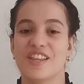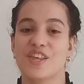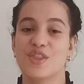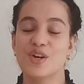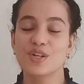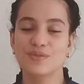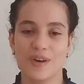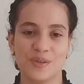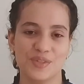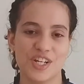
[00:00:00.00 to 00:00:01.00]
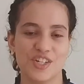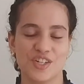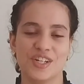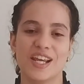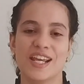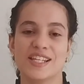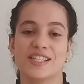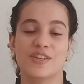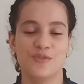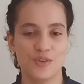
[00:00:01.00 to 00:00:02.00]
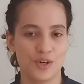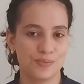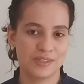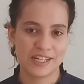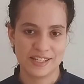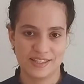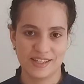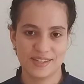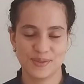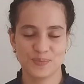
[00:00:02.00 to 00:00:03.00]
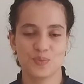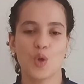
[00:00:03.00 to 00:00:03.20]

The third foundation is the verb tenses.